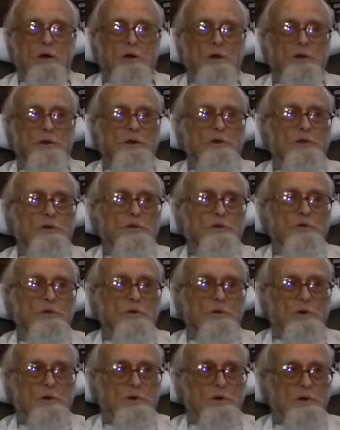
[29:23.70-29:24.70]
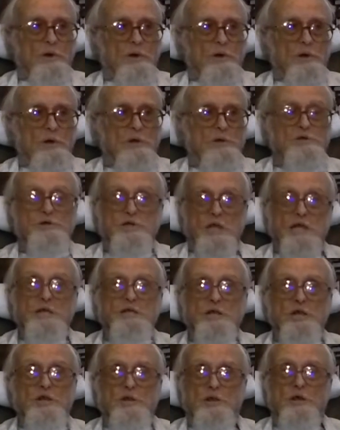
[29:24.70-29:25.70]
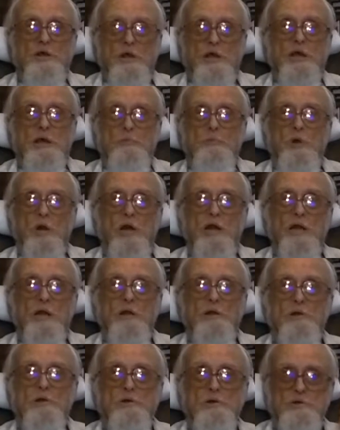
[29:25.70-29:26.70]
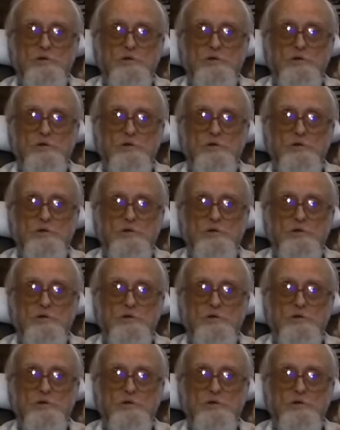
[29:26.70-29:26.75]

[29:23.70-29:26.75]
And it's easy to keep clean